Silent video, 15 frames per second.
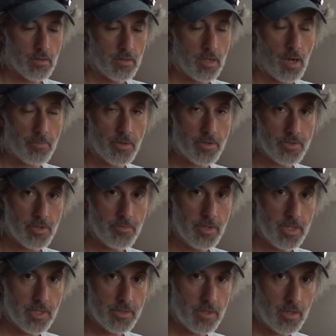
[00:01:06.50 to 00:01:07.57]
copper
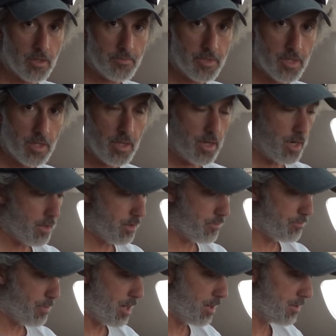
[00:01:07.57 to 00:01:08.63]
tubing as it comes in and out
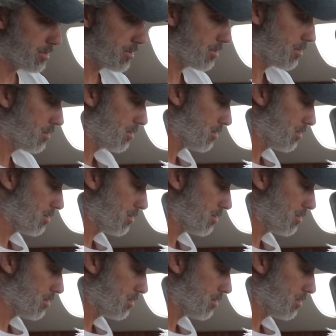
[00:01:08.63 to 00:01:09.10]
of the box.